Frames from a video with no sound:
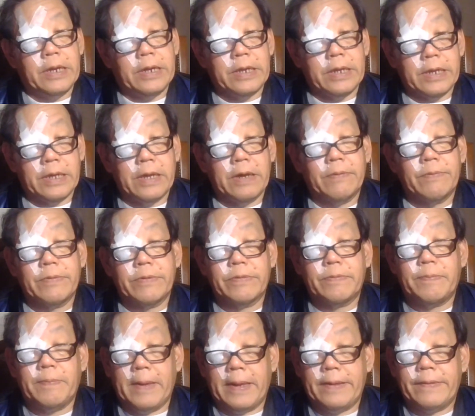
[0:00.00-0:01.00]
And he
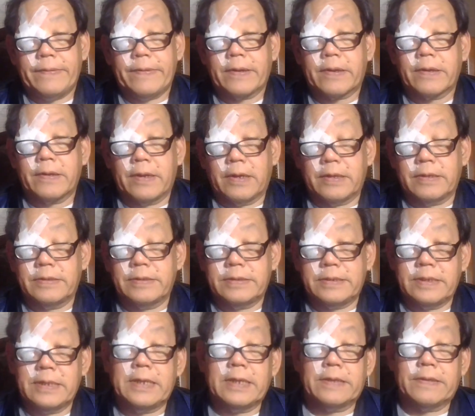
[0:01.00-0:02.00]
covers basic
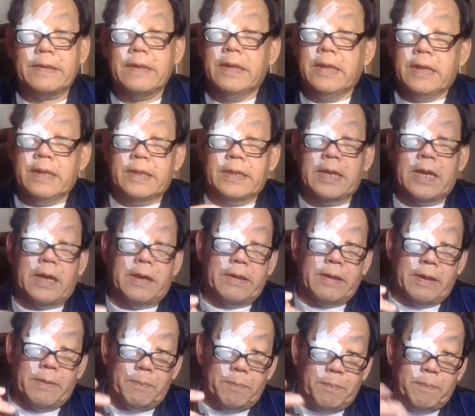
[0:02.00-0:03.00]
knowledge things.
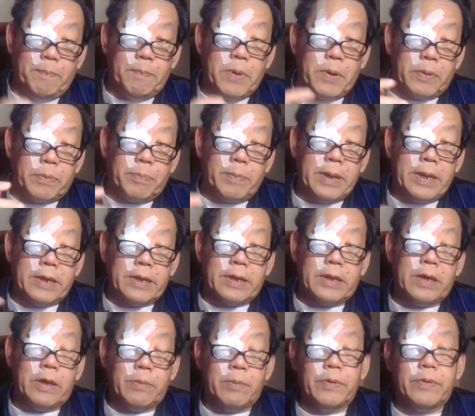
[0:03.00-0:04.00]
Now, both me
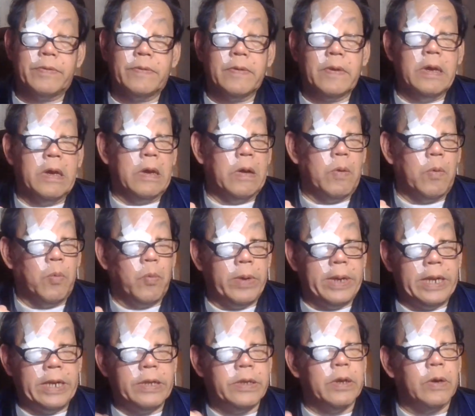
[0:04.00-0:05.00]
and Hubble,
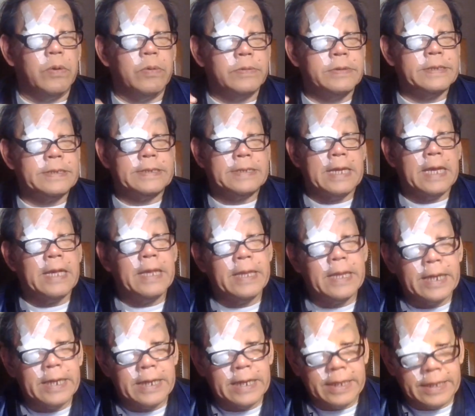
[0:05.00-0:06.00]
we don't
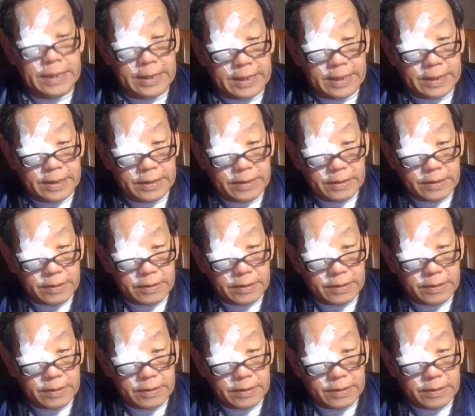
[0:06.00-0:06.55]
sell anything,